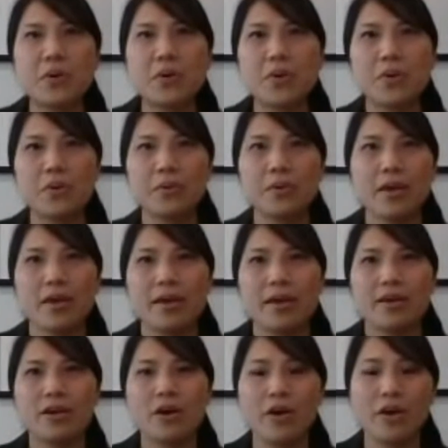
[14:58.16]
So
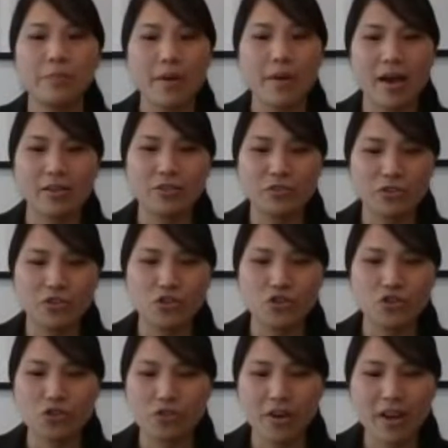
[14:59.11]
going back to
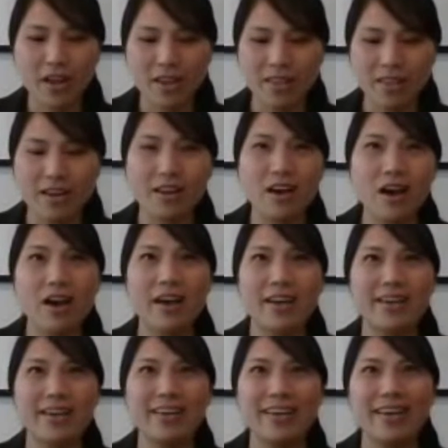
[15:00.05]
the tree that
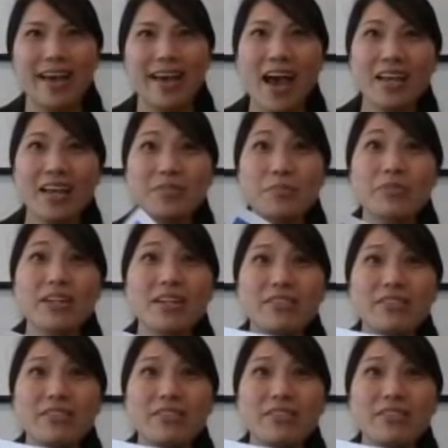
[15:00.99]
I had